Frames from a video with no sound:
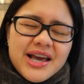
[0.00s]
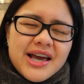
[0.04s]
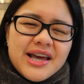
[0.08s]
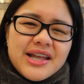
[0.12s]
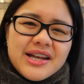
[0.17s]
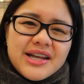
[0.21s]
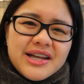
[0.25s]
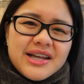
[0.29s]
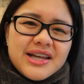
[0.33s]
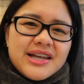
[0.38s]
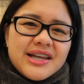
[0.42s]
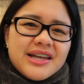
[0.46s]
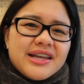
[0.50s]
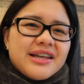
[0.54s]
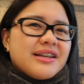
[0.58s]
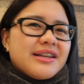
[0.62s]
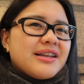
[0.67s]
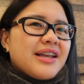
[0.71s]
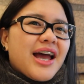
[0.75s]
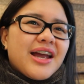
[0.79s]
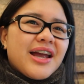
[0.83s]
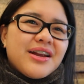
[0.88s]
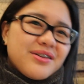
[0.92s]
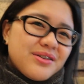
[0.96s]
and
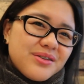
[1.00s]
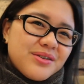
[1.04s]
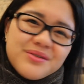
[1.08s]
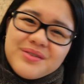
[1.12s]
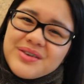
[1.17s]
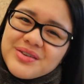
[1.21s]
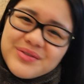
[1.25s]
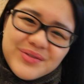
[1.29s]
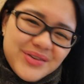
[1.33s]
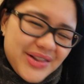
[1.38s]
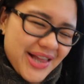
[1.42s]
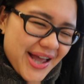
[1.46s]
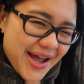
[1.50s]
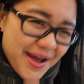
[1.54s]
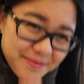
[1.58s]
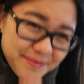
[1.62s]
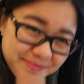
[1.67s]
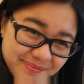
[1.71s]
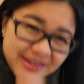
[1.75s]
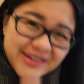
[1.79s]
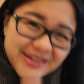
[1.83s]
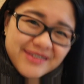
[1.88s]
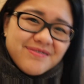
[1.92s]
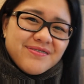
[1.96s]
then I don't know what will
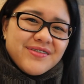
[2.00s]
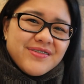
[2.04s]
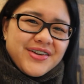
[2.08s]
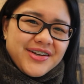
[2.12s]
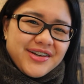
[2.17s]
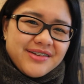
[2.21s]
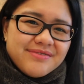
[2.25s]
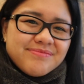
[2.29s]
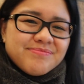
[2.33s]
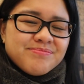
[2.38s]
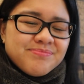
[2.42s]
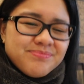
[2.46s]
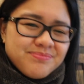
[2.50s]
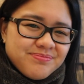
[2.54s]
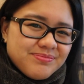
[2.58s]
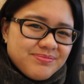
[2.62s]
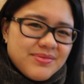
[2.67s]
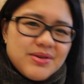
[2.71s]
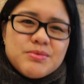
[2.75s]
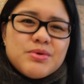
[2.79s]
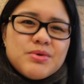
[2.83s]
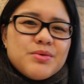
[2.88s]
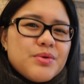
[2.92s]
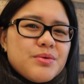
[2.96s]
happen, but
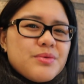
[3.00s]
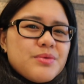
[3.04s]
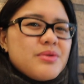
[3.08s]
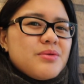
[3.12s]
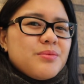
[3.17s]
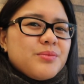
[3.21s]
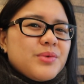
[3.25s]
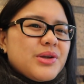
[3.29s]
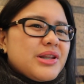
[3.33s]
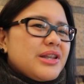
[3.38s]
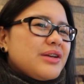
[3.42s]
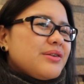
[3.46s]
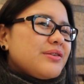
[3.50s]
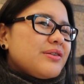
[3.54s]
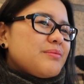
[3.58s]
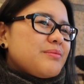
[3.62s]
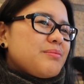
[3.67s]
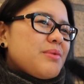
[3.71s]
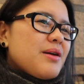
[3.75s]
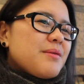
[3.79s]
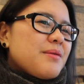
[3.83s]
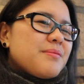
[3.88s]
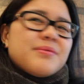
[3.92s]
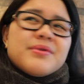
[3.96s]
maybe we
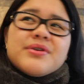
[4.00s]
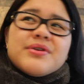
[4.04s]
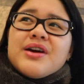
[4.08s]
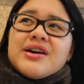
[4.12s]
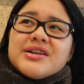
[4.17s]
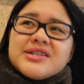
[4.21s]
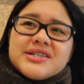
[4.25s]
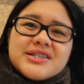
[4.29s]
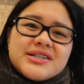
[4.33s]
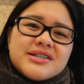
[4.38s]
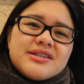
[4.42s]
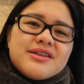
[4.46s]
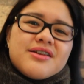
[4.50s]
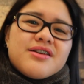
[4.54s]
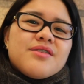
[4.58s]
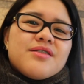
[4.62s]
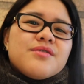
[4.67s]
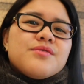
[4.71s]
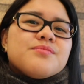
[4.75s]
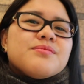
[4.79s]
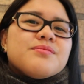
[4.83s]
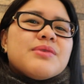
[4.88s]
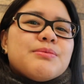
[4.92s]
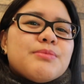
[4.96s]
will prepare our
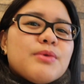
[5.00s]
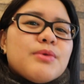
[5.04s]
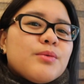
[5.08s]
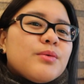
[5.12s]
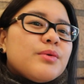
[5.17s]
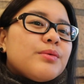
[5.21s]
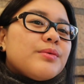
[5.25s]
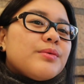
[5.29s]
stuff, maybe we